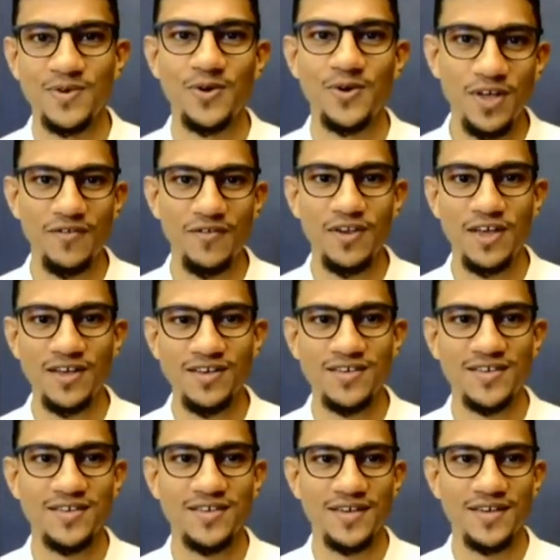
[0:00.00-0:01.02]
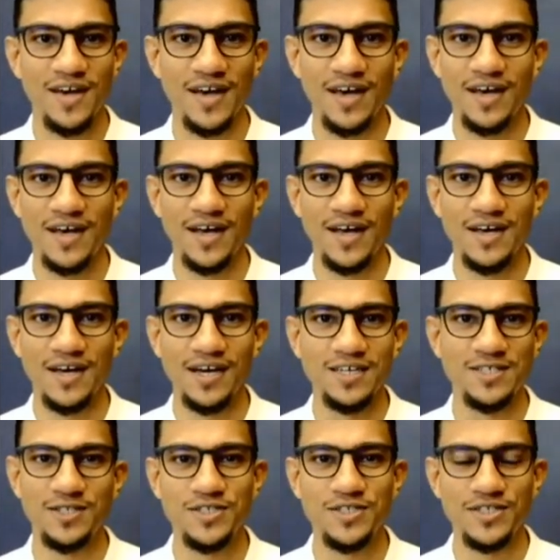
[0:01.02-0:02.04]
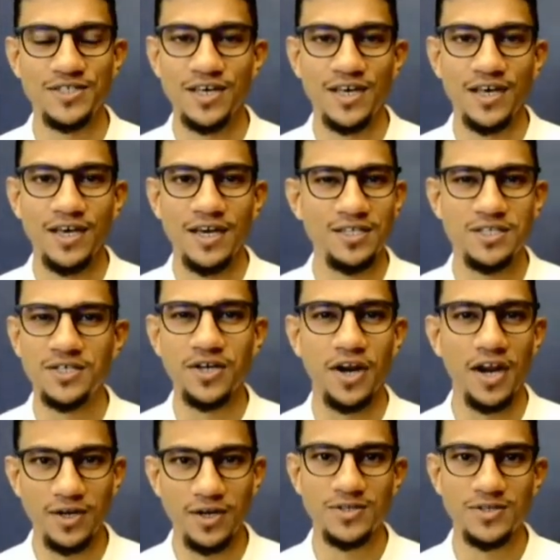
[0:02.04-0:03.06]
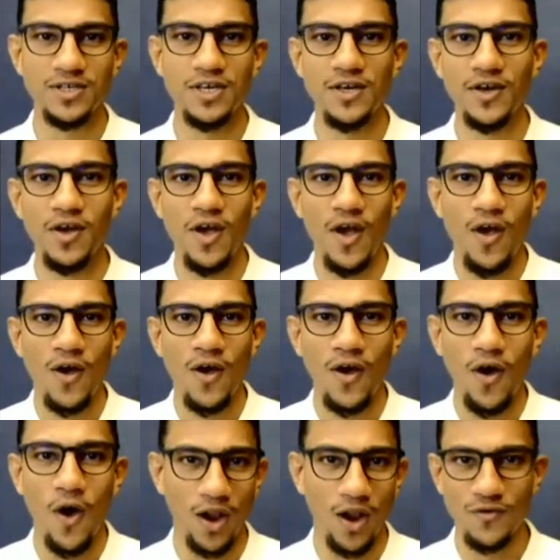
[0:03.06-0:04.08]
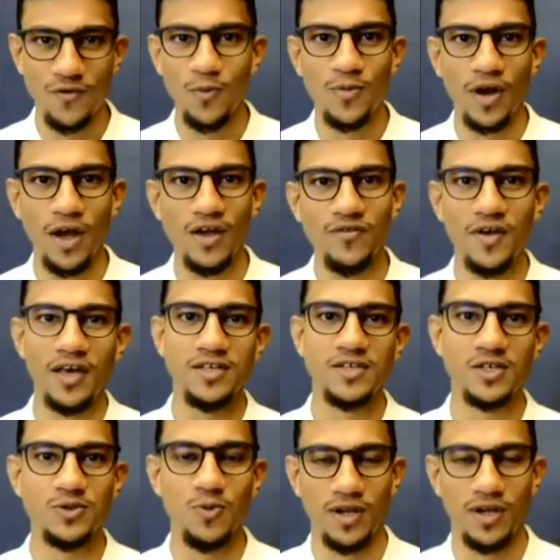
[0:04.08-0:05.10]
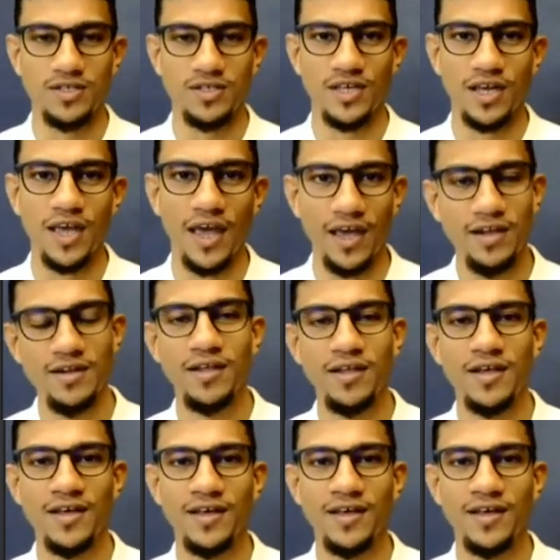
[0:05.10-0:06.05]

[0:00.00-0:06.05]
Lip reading: Good evening. It's great to see all of your bright faces once again.